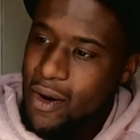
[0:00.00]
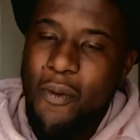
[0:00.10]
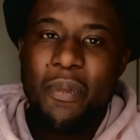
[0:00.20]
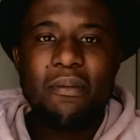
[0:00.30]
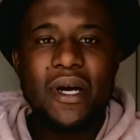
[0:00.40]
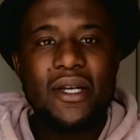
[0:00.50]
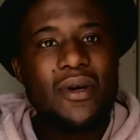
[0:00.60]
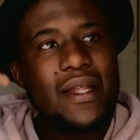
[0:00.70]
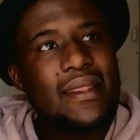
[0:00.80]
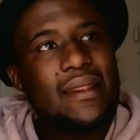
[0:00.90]
opened my
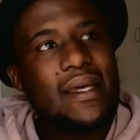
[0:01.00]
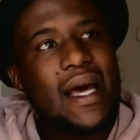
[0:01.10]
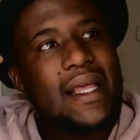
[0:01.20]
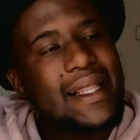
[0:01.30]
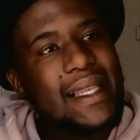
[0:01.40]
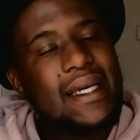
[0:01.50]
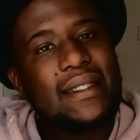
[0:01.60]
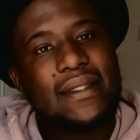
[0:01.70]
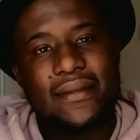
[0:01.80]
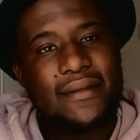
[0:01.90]
door and it
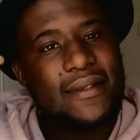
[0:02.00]
clicked,